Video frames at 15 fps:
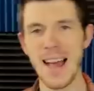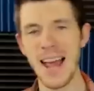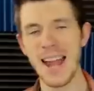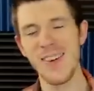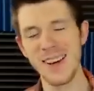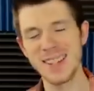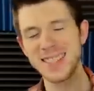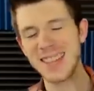
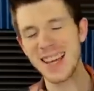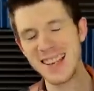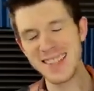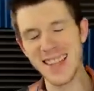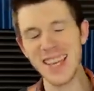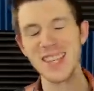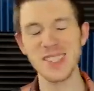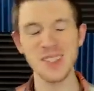Anyways, guys,
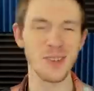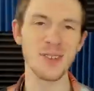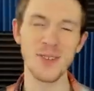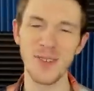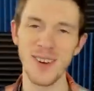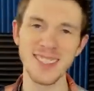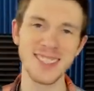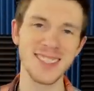thank you so much
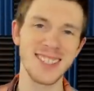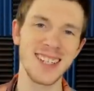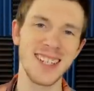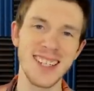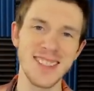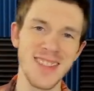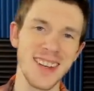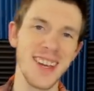for watching
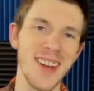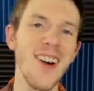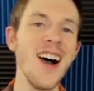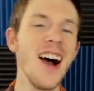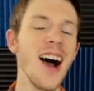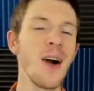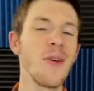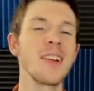today's video.
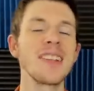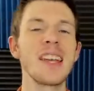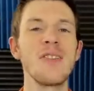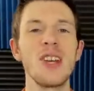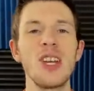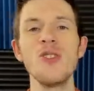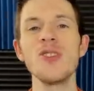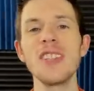I wanted to give
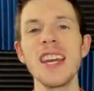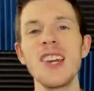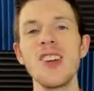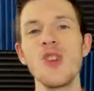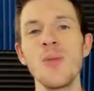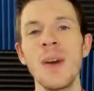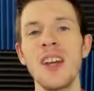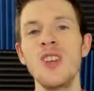a huge thank
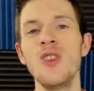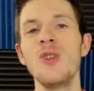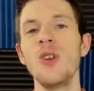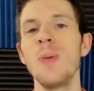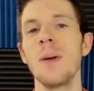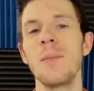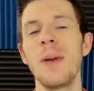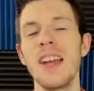you to my
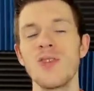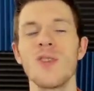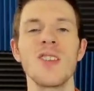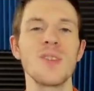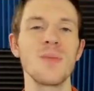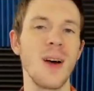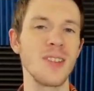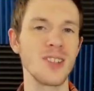YouTube and
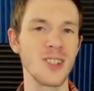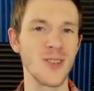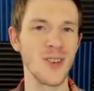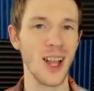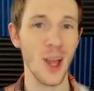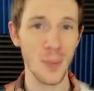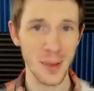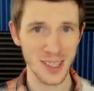Patreon sponsors
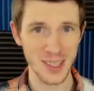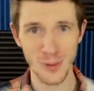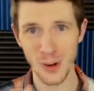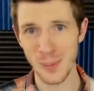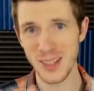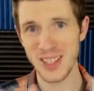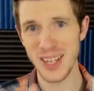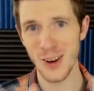for helping
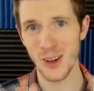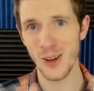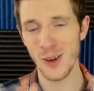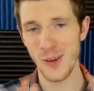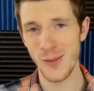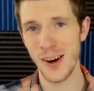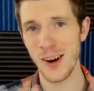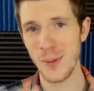support my channel
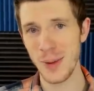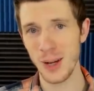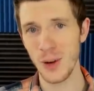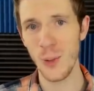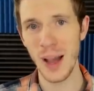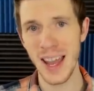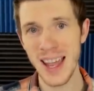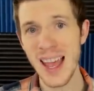in a very big
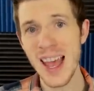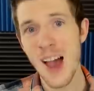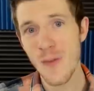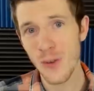way.